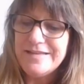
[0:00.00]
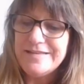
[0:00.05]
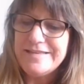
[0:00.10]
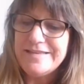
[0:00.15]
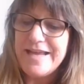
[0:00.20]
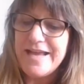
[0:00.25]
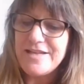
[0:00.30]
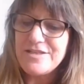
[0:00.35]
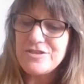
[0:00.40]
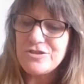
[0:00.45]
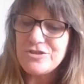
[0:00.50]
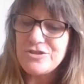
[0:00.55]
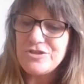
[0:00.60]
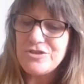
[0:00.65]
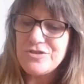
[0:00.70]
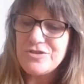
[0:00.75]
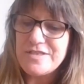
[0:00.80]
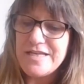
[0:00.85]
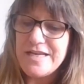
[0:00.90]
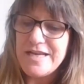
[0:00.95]
The answers
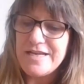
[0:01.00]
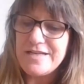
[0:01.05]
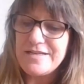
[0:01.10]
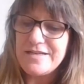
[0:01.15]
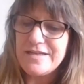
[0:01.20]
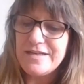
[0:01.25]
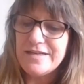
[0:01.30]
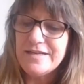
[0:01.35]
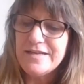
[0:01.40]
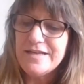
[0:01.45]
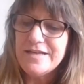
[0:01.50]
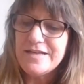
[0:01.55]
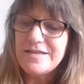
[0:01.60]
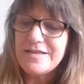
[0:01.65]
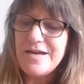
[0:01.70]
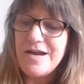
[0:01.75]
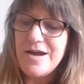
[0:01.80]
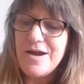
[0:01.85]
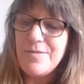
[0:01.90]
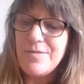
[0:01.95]
you seek
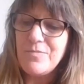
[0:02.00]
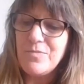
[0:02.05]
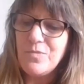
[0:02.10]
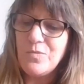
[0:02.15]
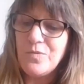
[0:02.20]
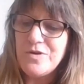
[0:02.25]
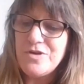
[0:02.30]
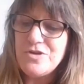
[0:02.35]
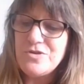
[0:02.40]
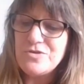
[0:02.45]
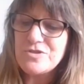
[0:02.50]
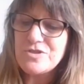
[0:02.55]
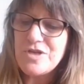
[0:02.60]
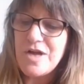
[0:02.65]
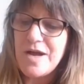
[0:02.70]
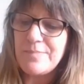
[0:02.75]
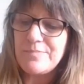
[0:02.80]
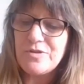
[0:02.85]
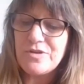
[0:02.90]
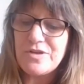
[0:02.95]
come when you
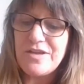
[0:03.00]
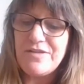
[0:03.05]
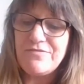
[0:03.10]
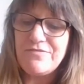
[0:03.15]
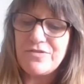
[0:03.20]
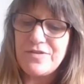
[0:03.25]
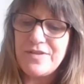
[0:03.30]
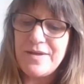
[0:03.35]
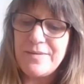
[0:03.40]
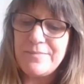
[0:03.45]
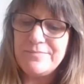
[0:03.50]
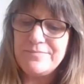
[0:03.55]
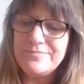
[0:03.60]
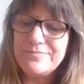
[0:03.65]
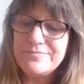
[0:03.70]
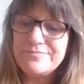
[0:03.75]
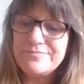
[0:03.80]
stop looking for them.